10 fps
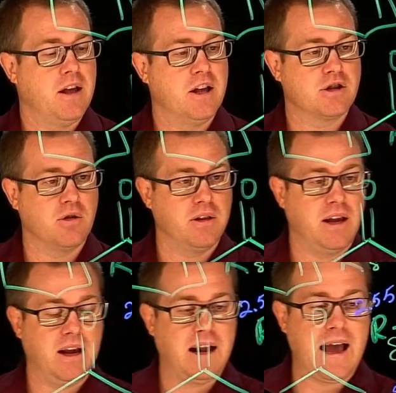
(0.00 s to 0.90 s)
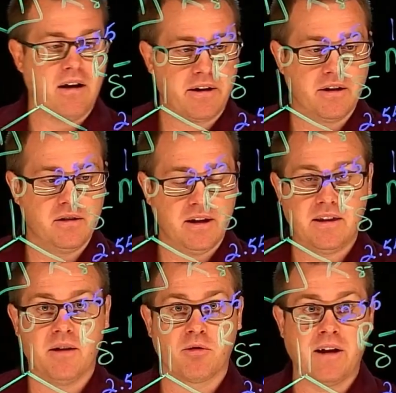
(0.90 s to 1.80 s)
And so the alkyl
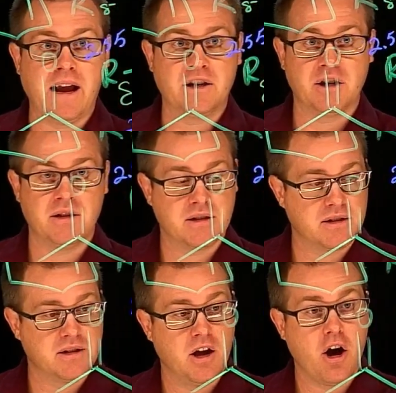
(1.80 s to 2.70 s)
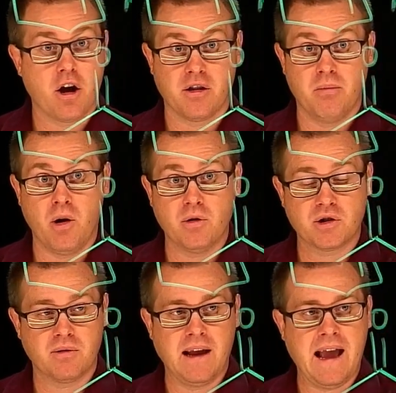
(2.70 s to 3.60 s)
lithium reagents are the
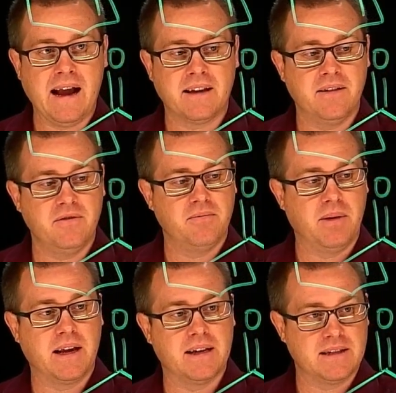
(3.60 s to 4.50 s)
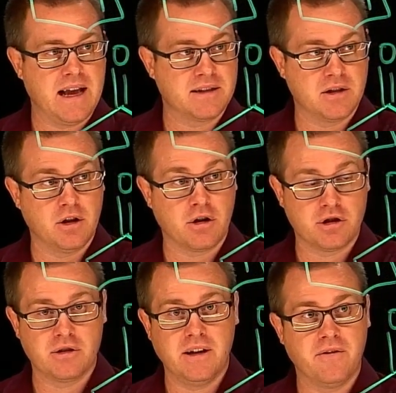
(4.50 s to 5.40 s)
most reactive because it has the
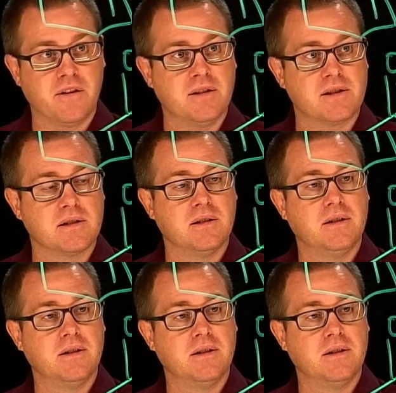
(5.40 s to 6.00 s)
larger difference.